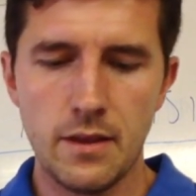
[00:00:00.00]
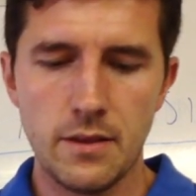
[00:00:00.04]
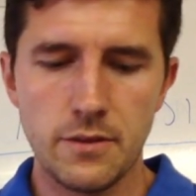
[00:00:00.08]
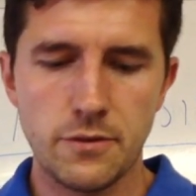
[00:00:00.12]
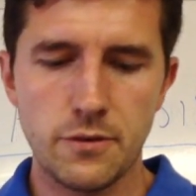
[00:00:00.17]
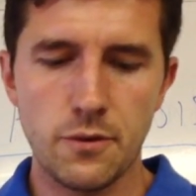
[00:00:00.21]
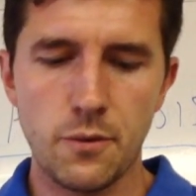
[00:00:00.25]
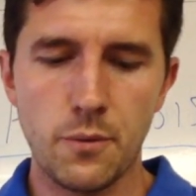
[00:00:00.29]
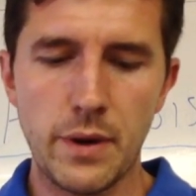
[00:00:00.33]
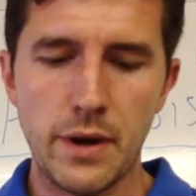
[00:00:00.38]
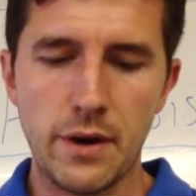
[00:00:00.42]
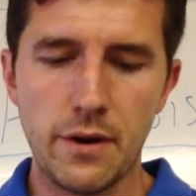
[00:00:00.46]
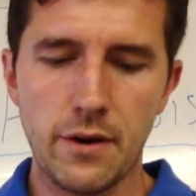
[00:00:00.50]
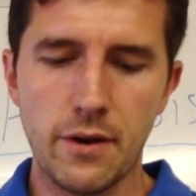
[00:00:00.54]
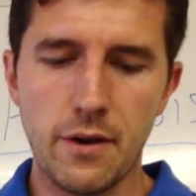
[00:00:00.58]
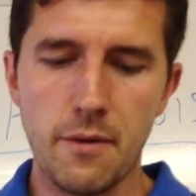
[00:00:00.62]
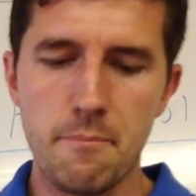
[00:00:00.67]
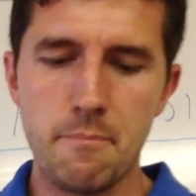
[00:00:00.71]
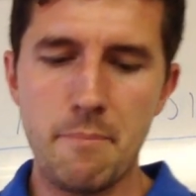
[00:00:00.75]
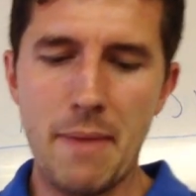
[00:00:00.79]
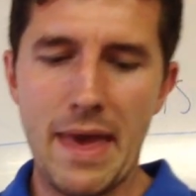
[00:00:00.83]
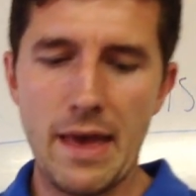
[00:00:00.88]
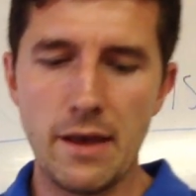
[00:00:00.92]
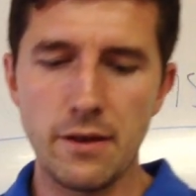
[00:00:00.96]
So we are
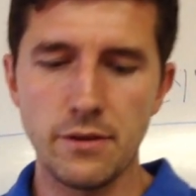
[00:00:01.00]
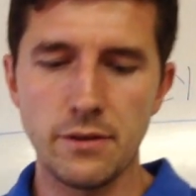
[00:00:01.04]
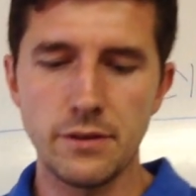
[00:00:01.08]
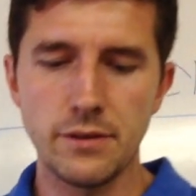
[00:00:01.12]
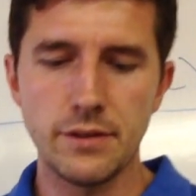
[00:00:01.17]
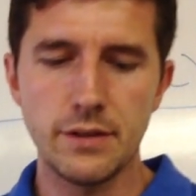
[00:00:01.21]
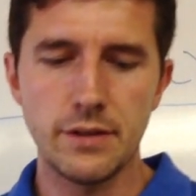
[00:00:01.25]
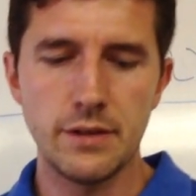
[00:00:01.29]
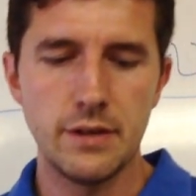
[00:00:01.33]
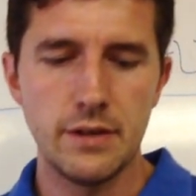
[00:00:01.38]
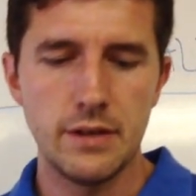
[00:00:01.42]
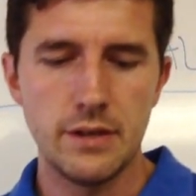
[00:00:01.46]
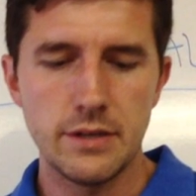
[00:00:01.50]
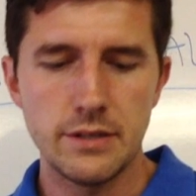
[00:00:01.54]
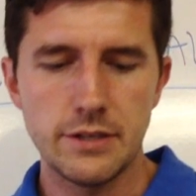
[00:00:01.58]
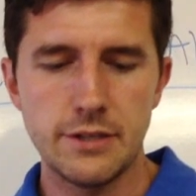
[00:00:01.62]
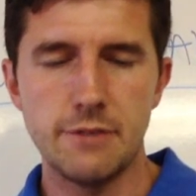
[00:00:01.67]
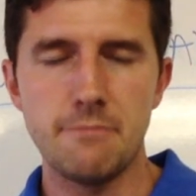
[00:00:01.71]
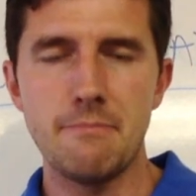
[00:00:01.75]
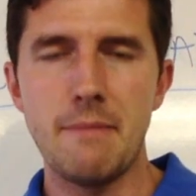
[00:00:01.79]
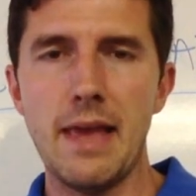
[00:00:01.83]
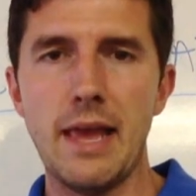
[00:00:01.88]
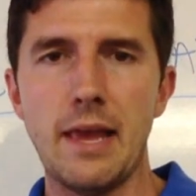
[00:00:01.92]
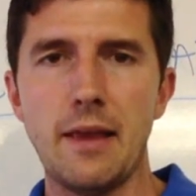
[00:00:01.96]
compelled
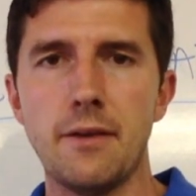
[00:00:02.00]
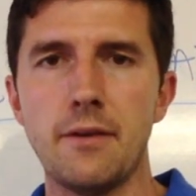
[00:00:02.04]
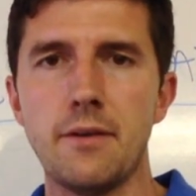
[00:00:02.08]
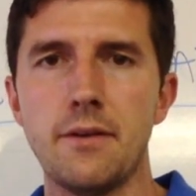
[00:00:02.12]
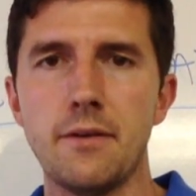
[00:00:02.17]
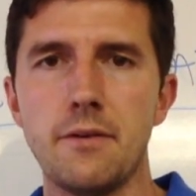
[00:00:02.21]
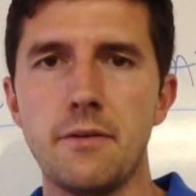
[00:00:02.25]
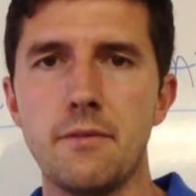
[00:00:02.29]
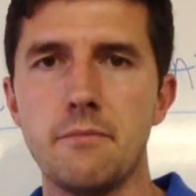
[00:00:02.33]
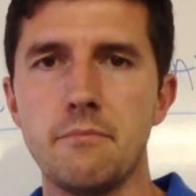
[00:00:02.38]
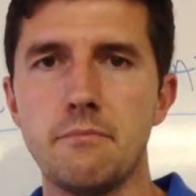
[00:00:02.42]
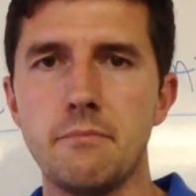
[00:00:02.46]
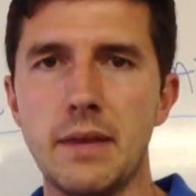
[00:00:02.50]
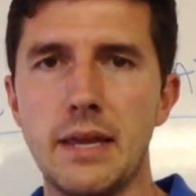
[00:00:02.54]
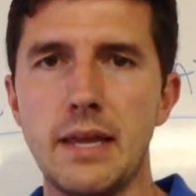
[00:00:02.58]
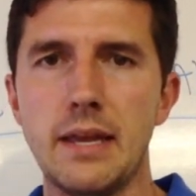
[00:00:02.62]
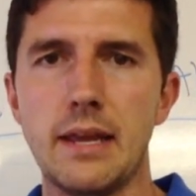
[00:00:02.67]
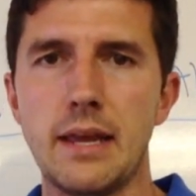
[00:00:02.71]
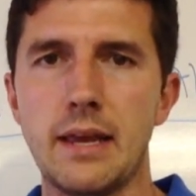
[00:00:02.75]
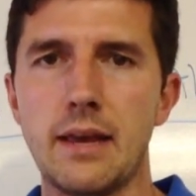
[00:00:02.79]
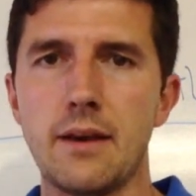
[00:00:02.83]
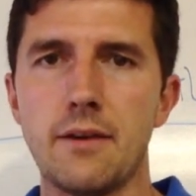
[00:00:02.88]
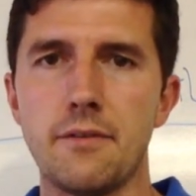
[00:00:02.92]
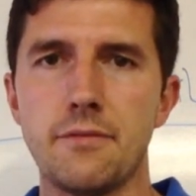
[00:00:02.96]
to make
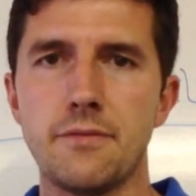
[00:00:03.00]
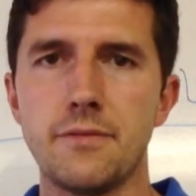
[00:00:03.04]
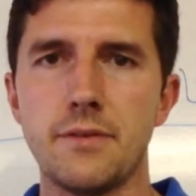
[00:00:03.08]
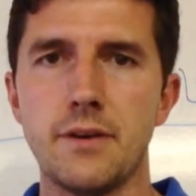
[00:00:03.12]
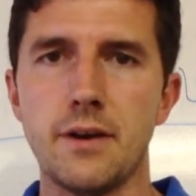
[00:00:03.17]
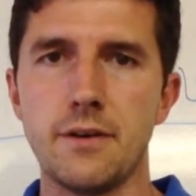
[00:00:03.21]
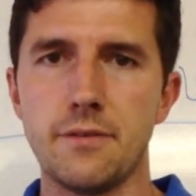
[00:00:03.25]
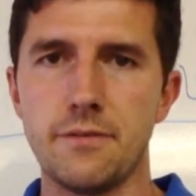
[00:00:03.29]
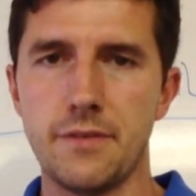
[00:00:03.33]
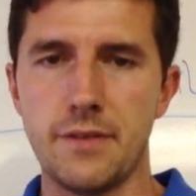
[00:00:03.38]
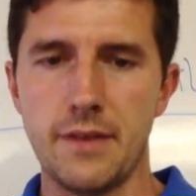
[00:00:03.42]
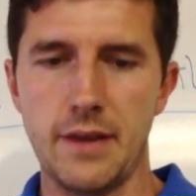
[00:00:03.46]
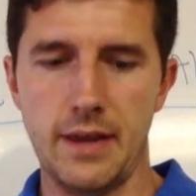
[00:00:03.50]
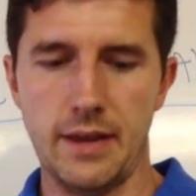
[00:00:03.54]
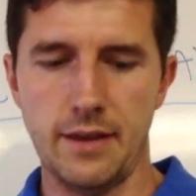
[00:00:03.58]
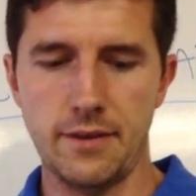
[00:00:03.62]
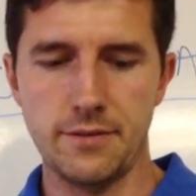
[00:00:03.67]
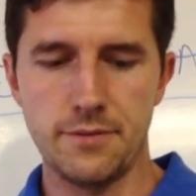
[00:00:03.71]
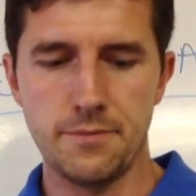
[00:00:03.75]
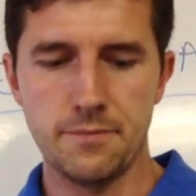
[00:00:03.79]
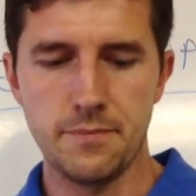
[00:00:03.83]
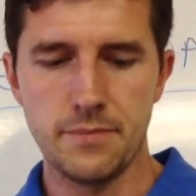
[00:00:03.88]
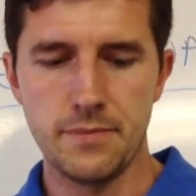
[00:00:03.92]
meaning of things.